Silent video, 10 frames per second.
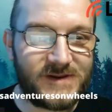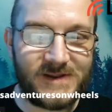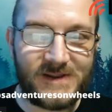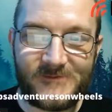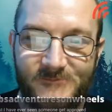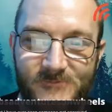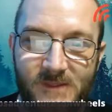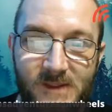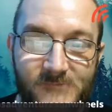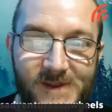Yeah,
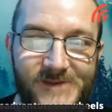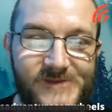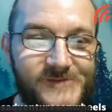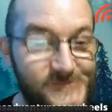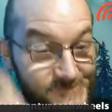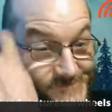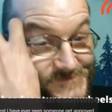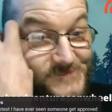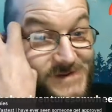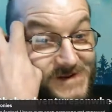past you
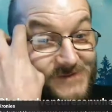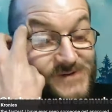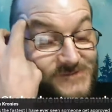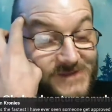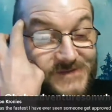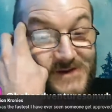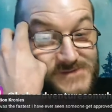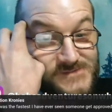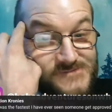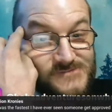seen somebody get approved. That's
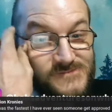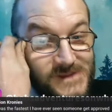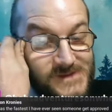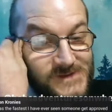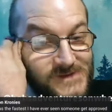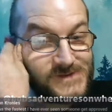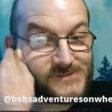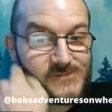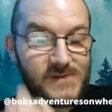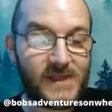awesome. That's
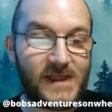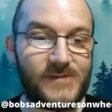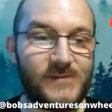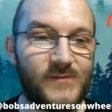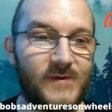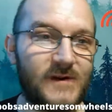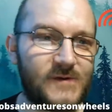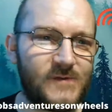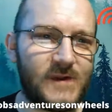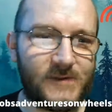awesome. A lot of people
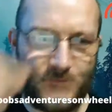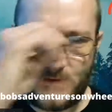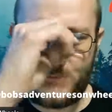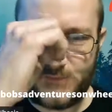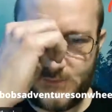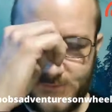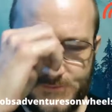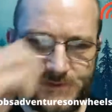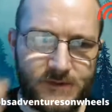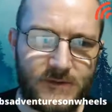are got
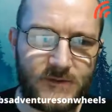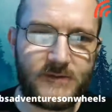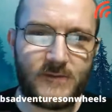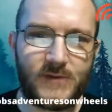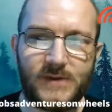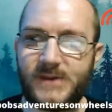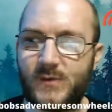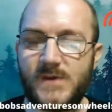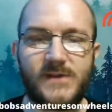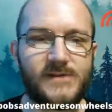approved really
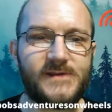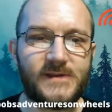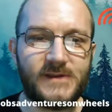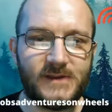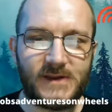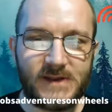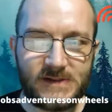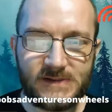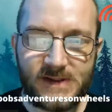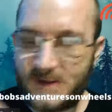quickly.
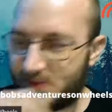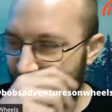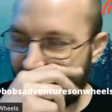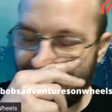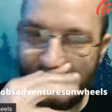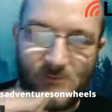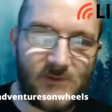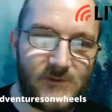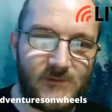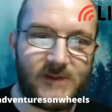Like a lot of
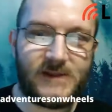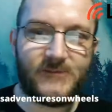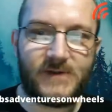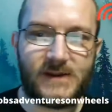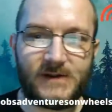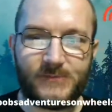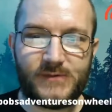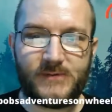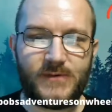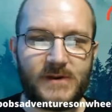people have gotten
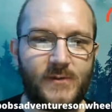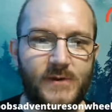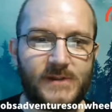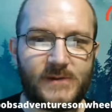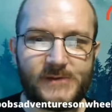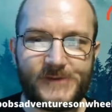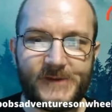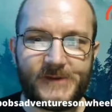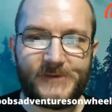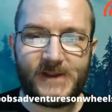approved pretty quickly once
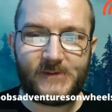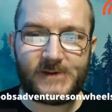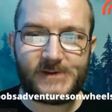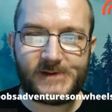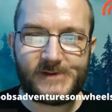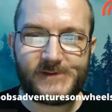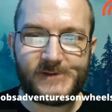they got their hours here.